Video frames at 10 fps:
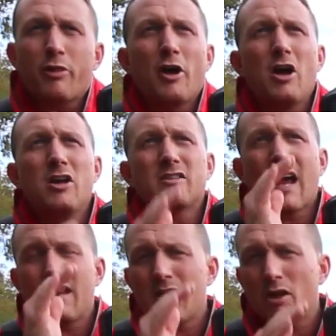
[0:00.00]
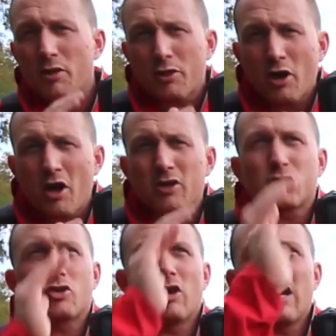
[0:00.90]
of thirds, and then the
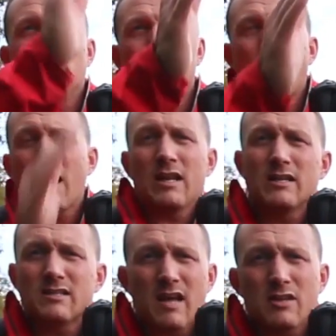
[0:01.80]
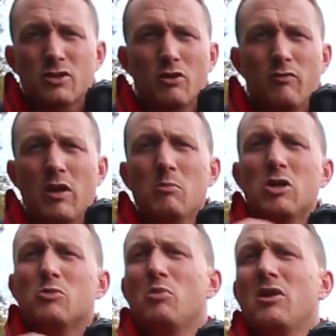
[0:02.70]
3rd tree right in the centre of the
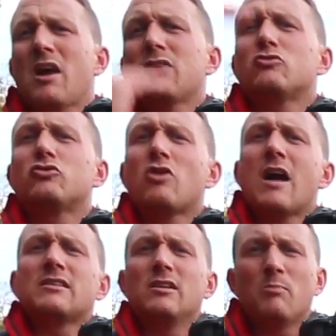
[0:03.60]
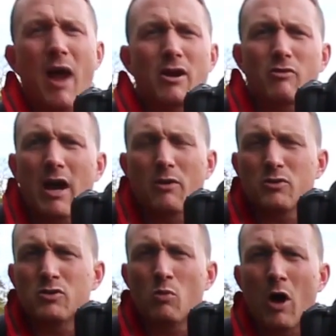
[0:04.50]
image, but that's right at the
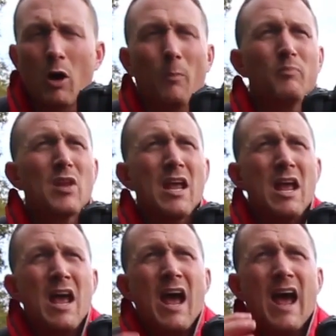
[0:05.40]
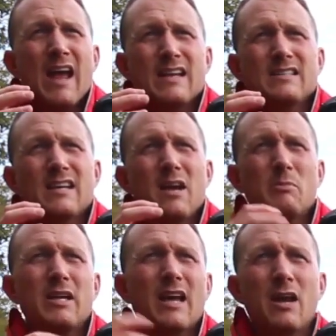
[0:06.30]
background as well. And
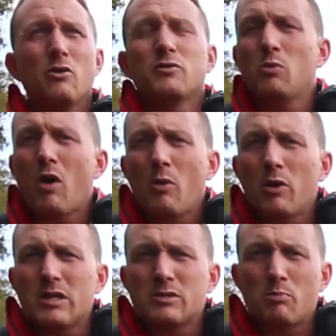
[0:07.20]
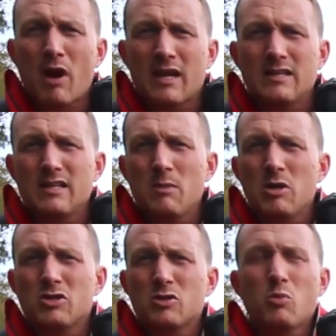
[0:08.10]
again, obviously why I wanted to bracket the
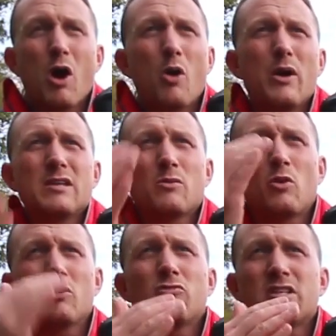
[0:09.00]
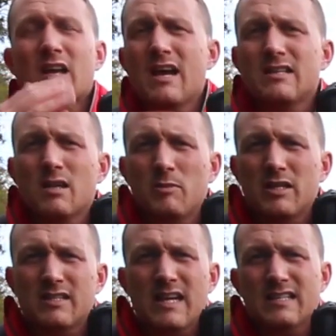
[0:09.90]
image as well is I want to retain some
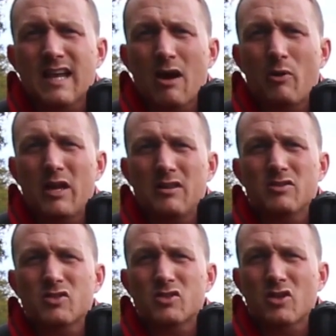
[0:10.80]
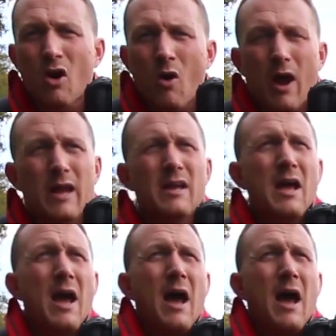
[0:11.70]
of the detail in the sky.